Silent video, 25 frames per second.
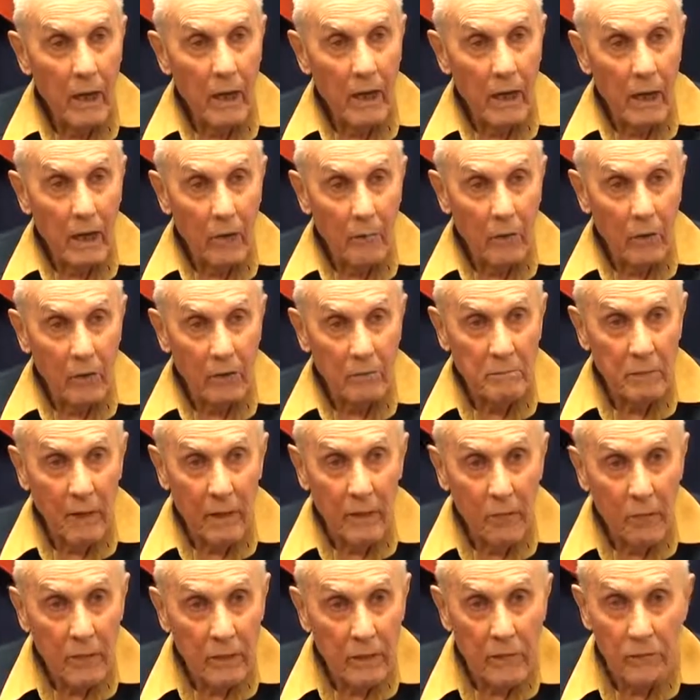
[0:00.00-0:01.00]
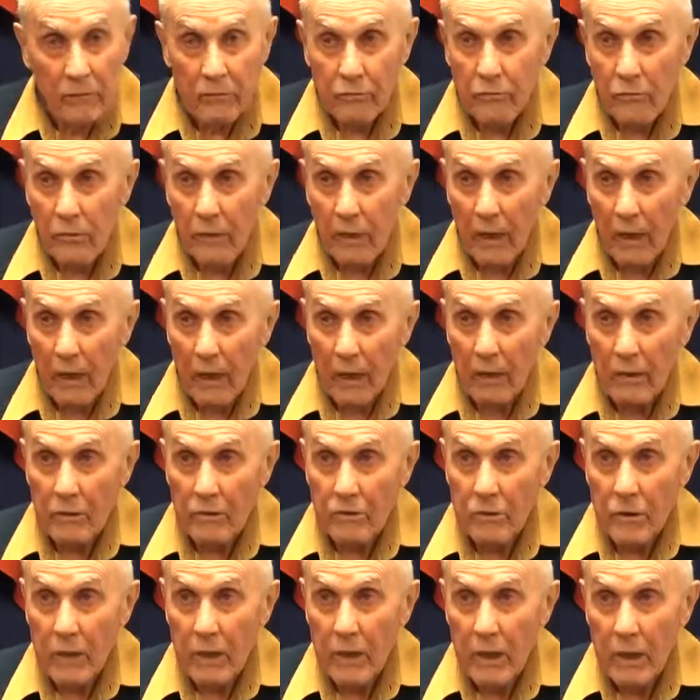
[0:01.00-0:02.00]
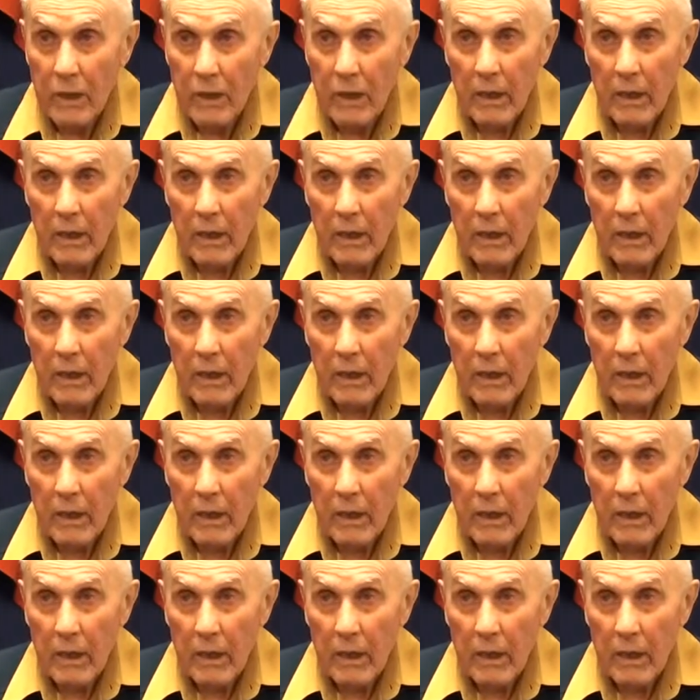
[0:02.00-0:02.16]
And I worked my way through college,